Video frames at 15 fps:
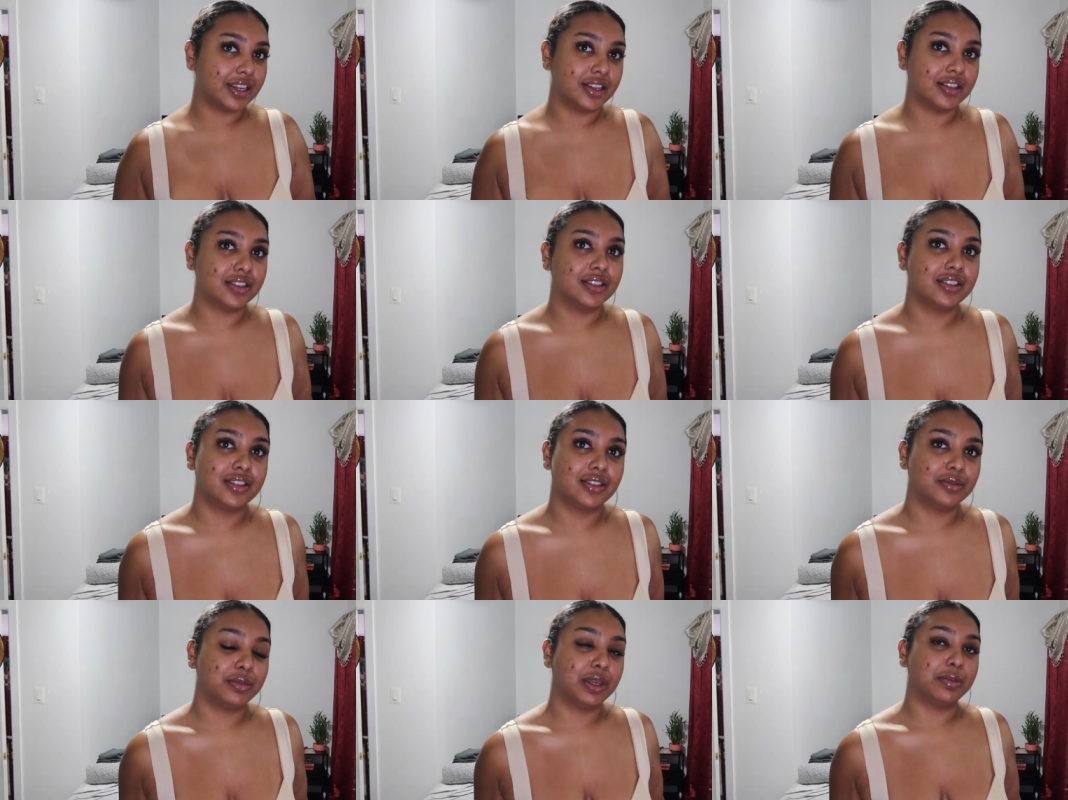and
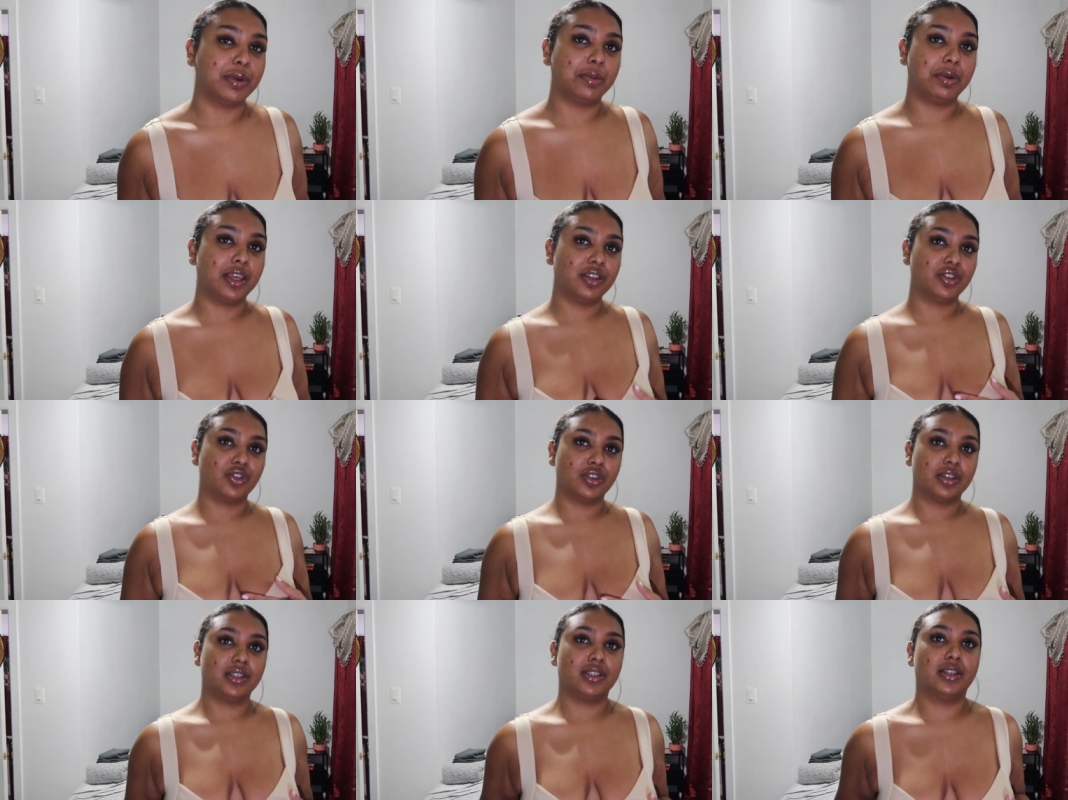make my
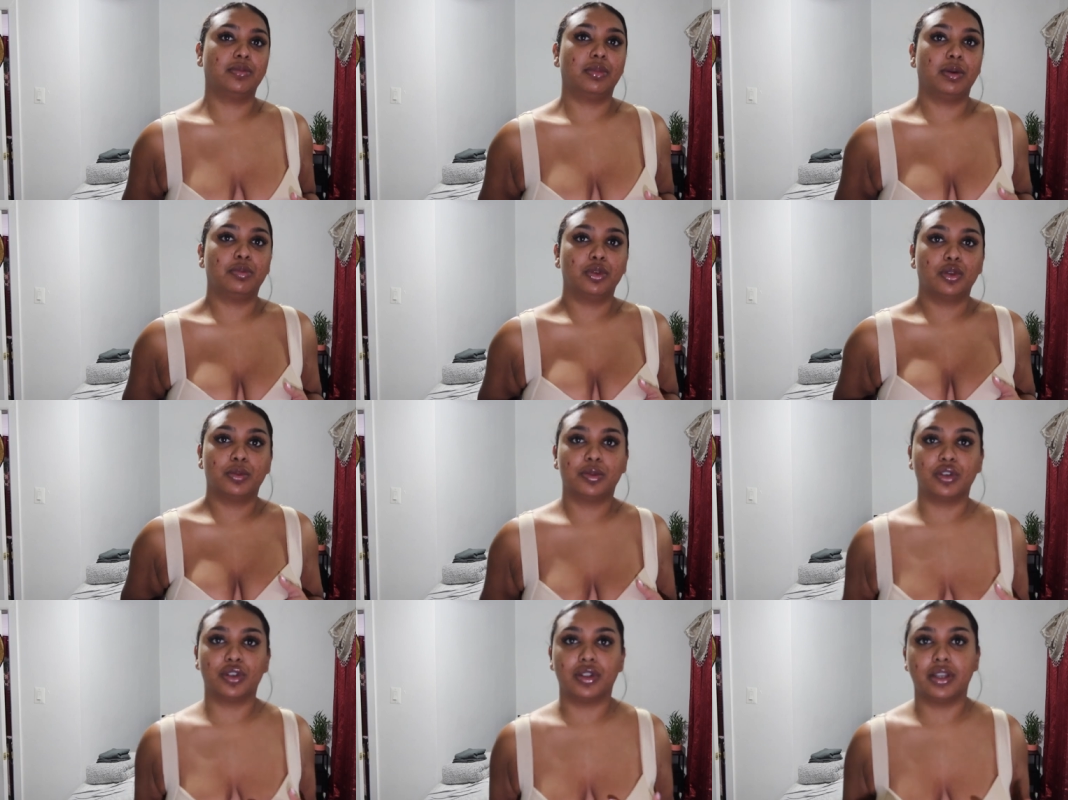pastries and my
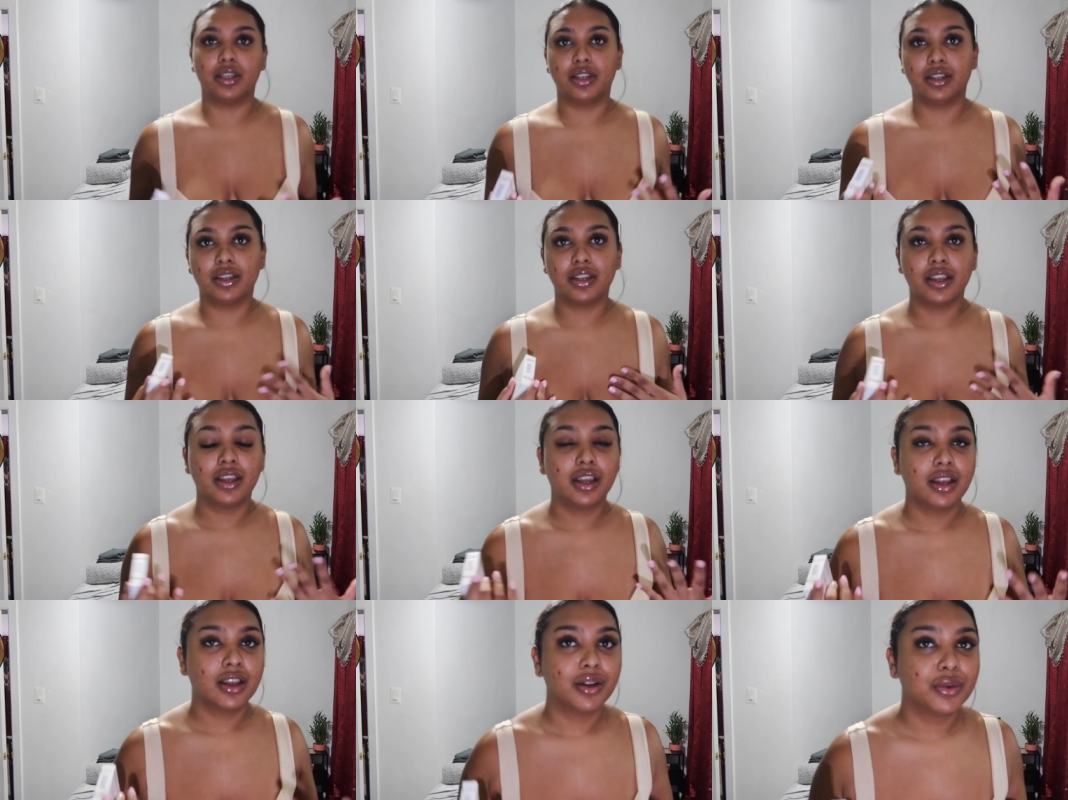boobs are like
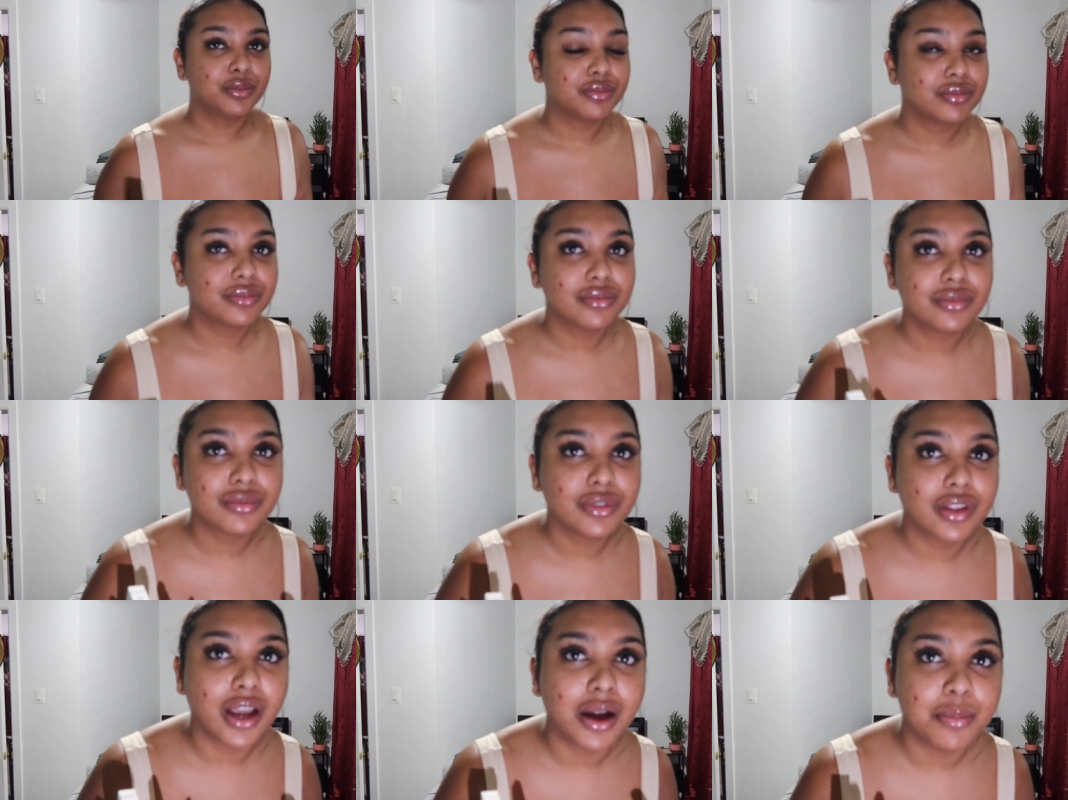
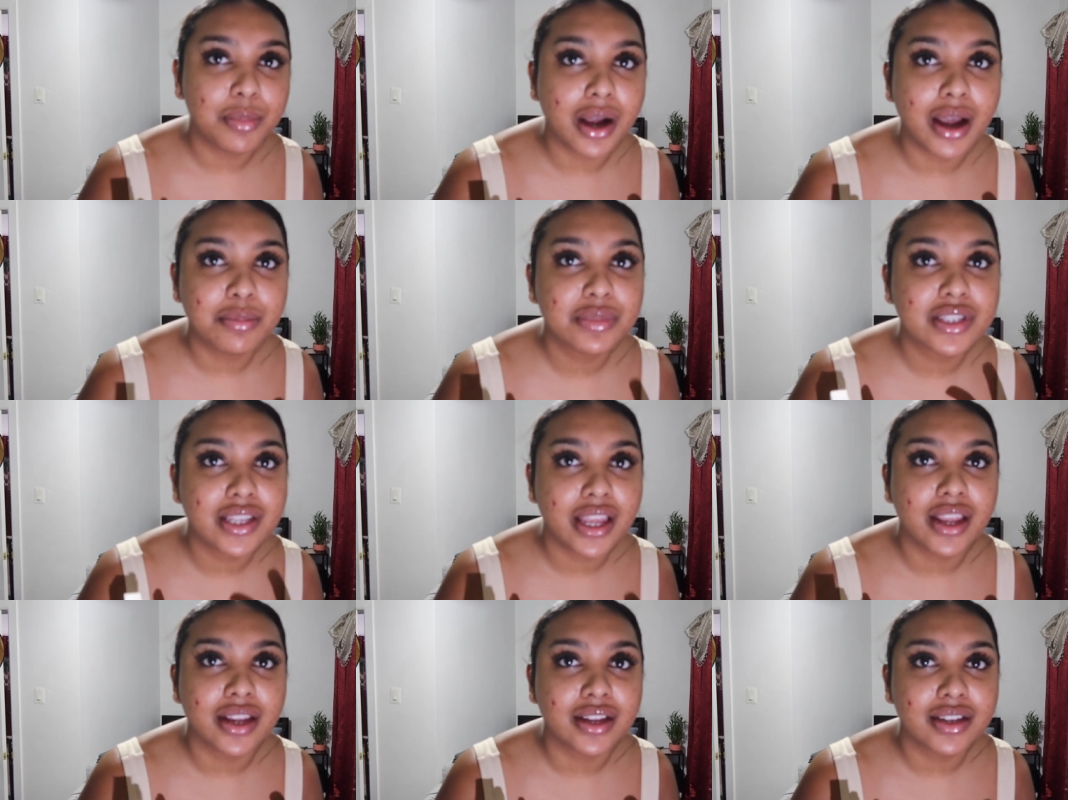I'm I'm
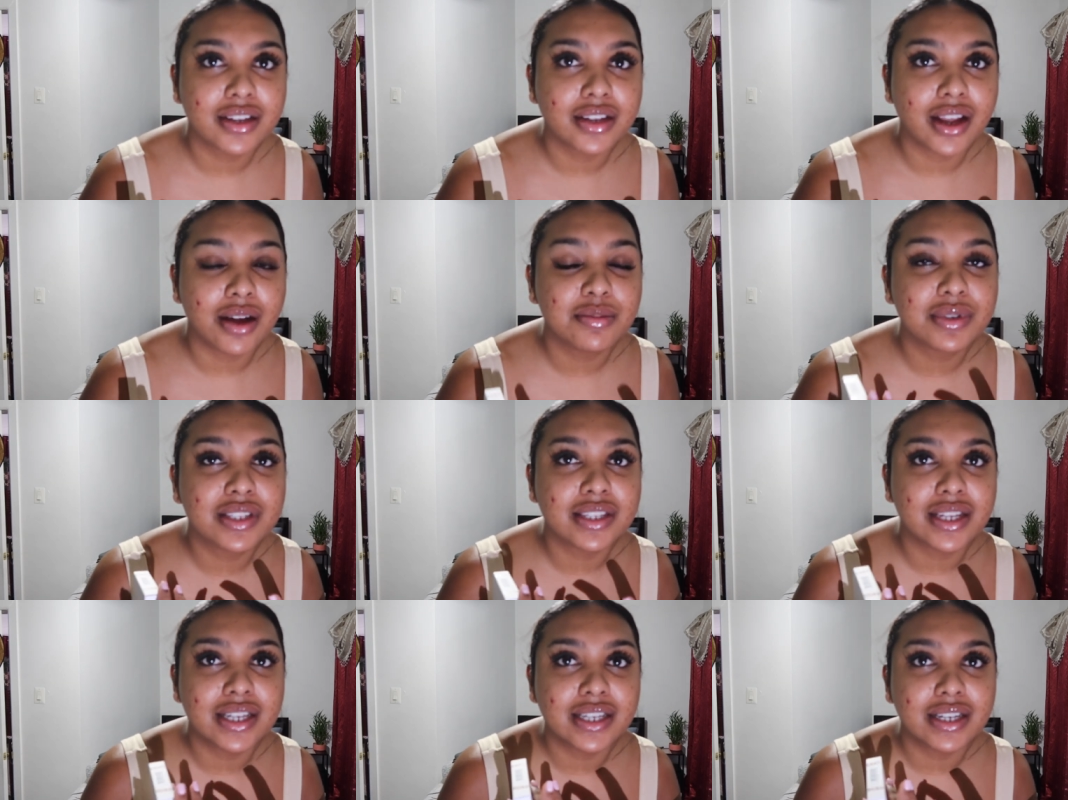sick. I'm
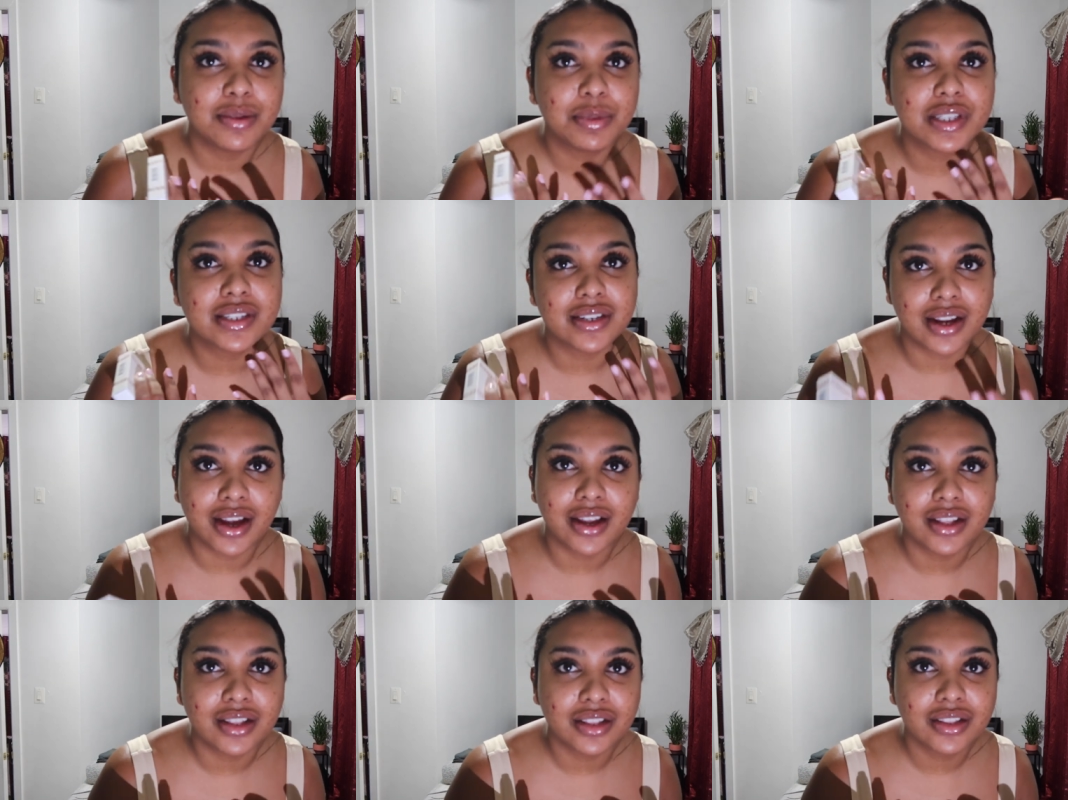sick and I'm in
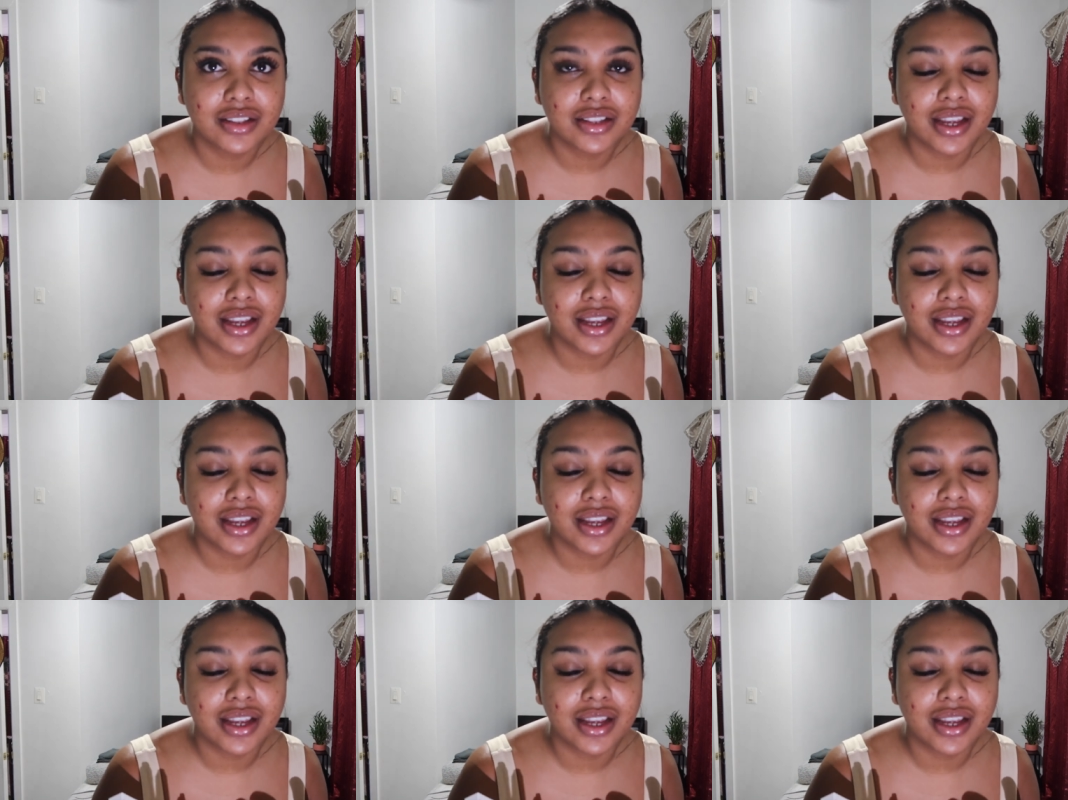denial.